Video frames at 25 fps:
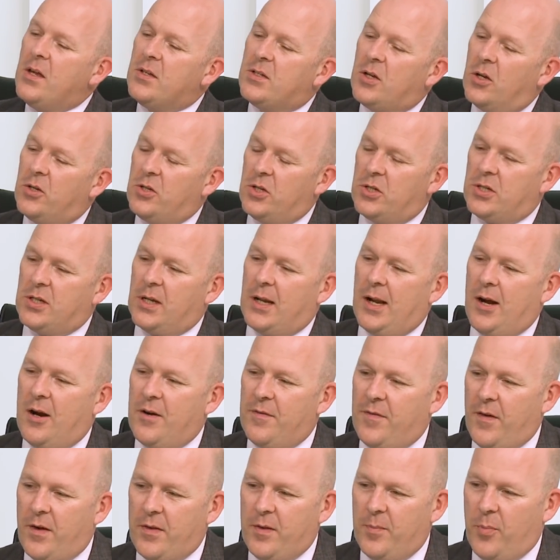So just to
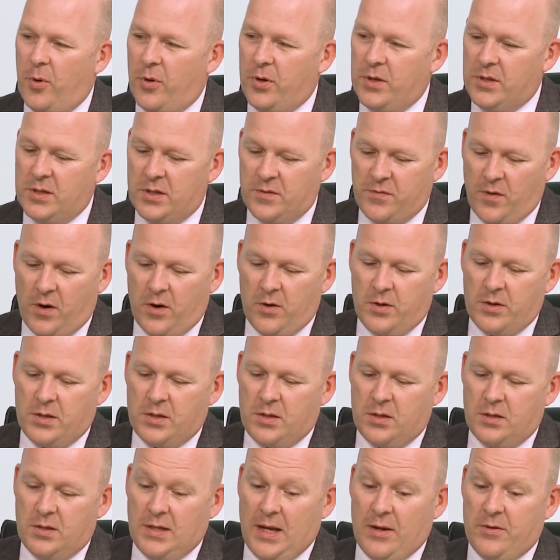clarify the point as far
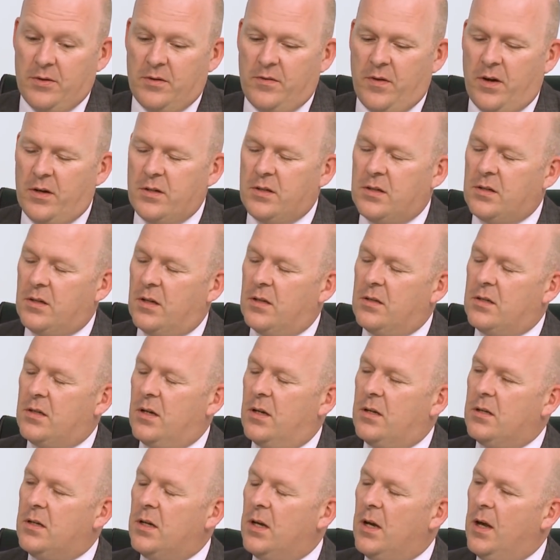as sound advice is
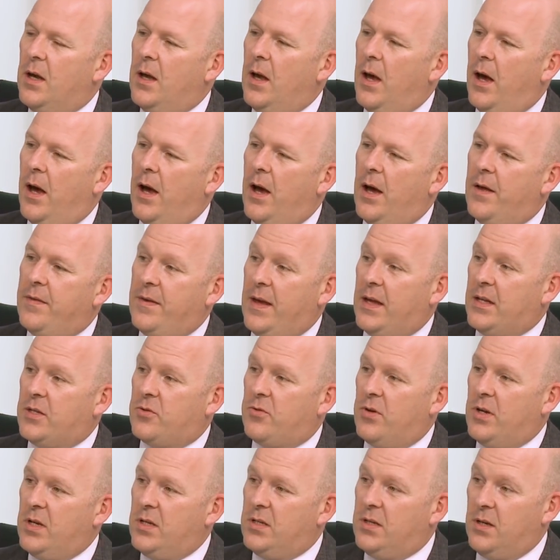concerned, the
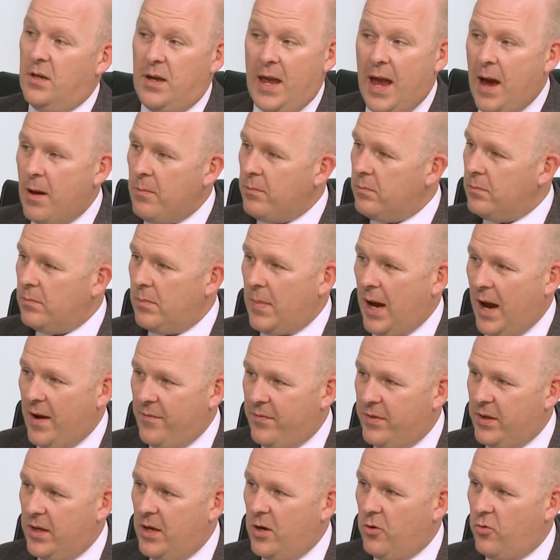answer is, yep,
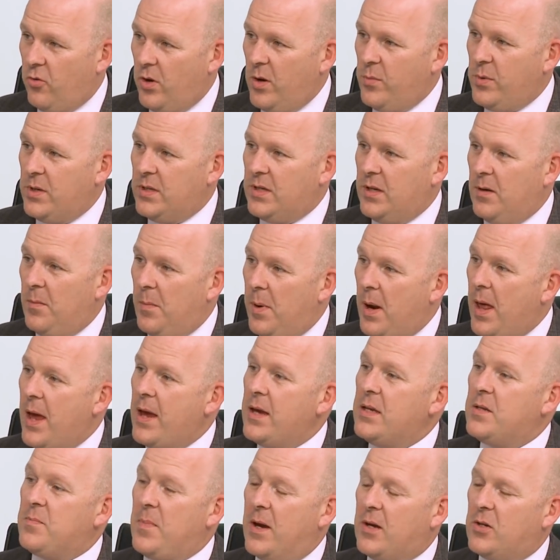have the agreement in
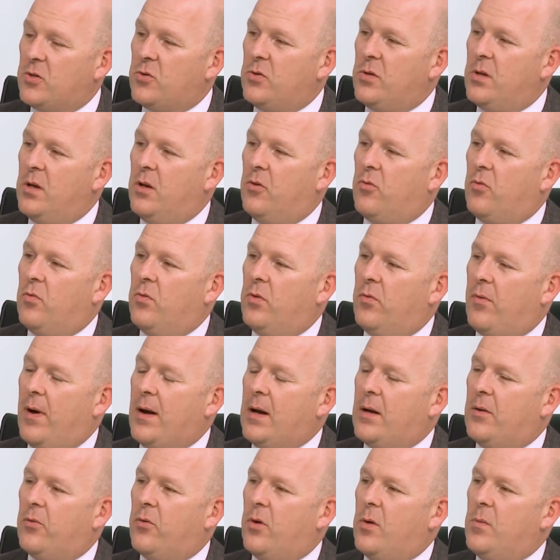place, make sure the
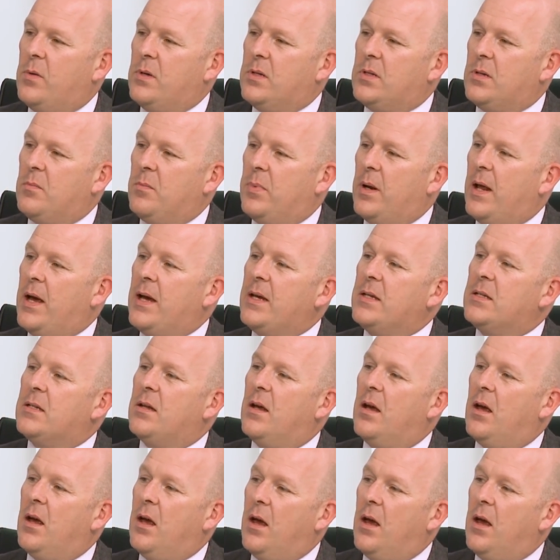rental agreement is in place.